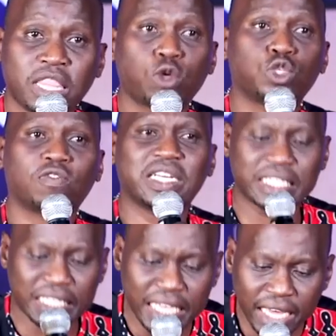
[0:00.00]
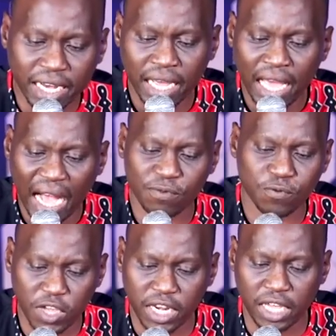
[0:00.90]
that was overseeing a
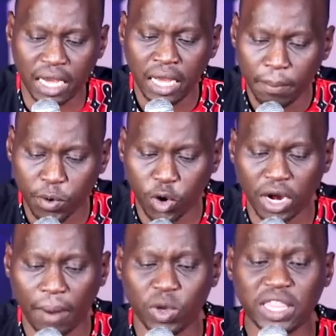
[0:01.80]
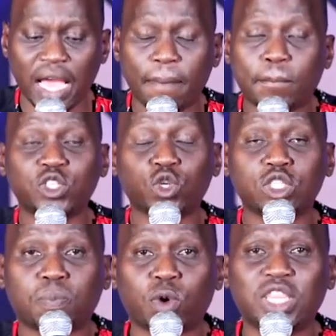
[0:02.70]
feeding program, when the
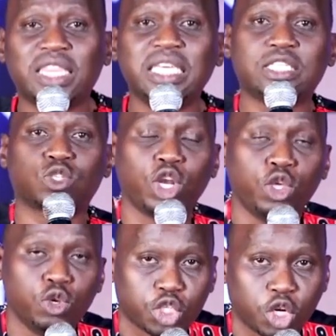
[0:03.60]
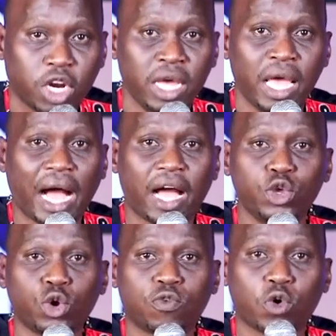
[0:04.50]
apostles brought this solution,
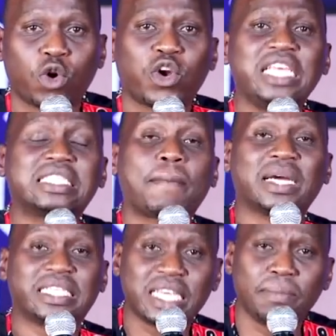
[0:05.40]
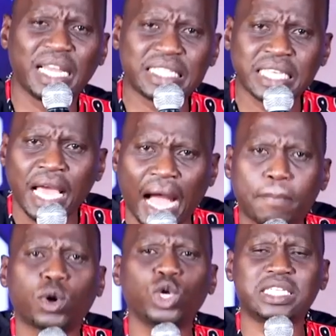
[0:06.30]
for raise up a team, let's
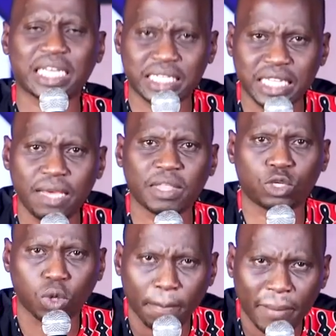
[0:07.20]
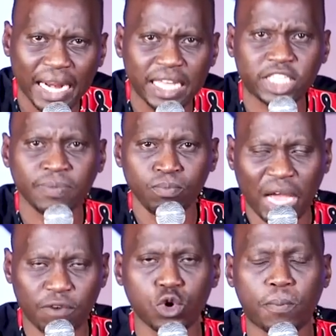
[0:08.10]
appoint a team that will manage
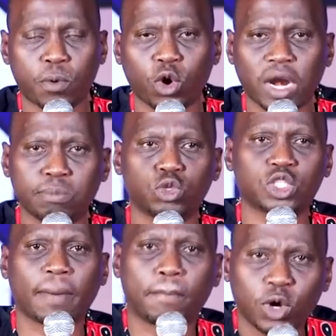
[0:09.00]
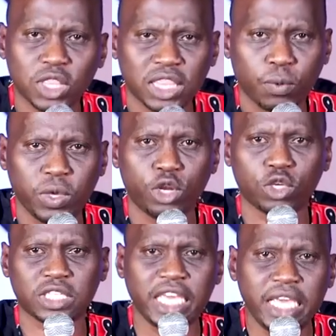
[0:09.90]
a food program to support the
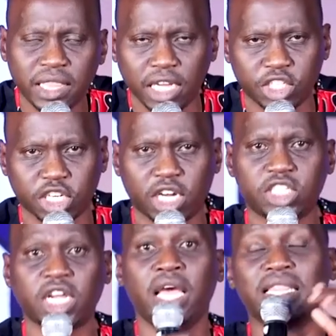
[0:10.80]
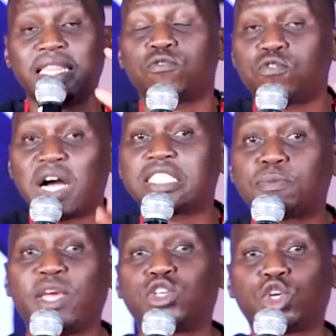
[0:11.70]
widows in the church. The
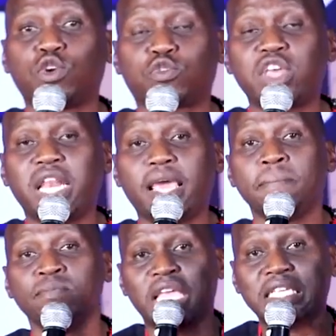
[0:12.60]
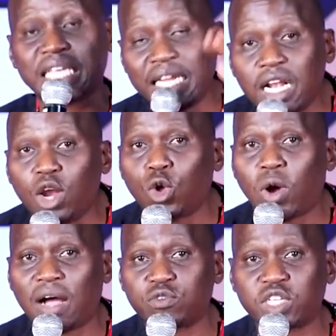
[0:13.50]
first mention of Philip is a little
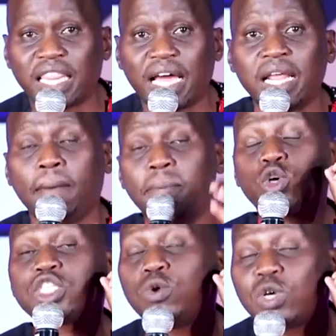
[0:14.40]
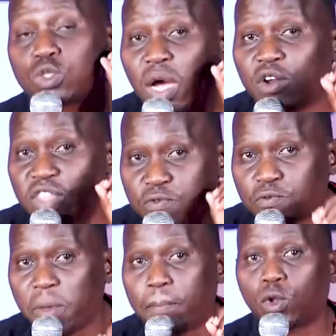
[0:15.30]
low after that because he was one of the
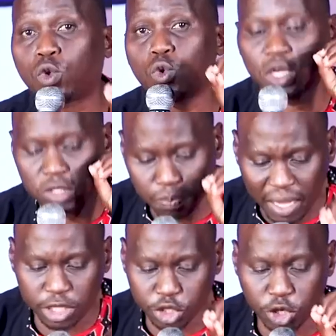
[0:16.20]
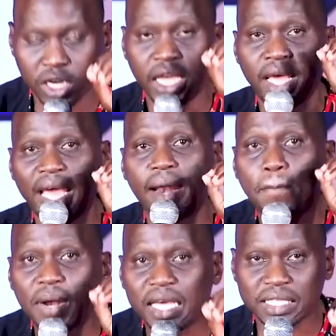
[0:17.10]
people who was mentioned
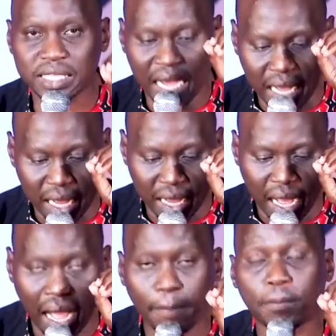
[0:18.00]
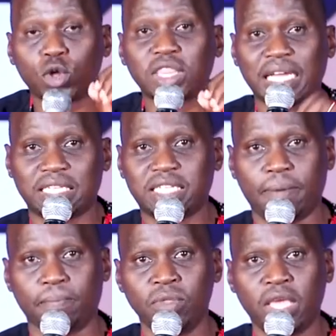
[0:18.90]
and placed upon that
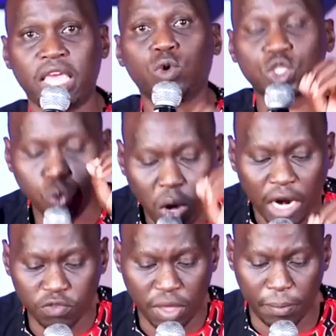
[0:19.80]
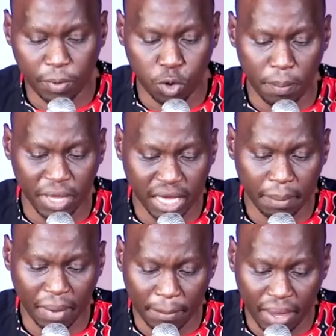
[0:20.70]
team. He was one of the people who
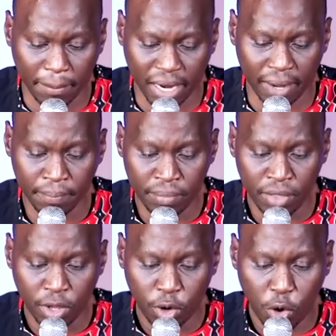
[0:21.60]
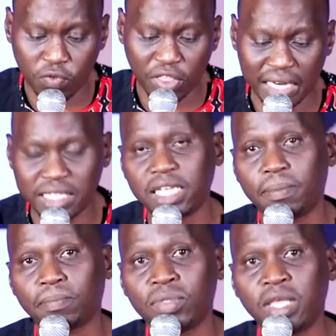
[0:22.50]
became a member of that
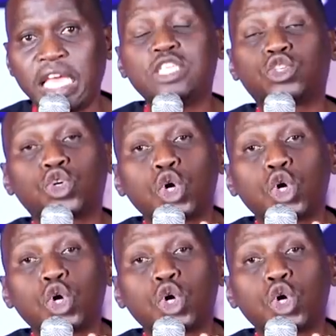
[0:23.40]
team. His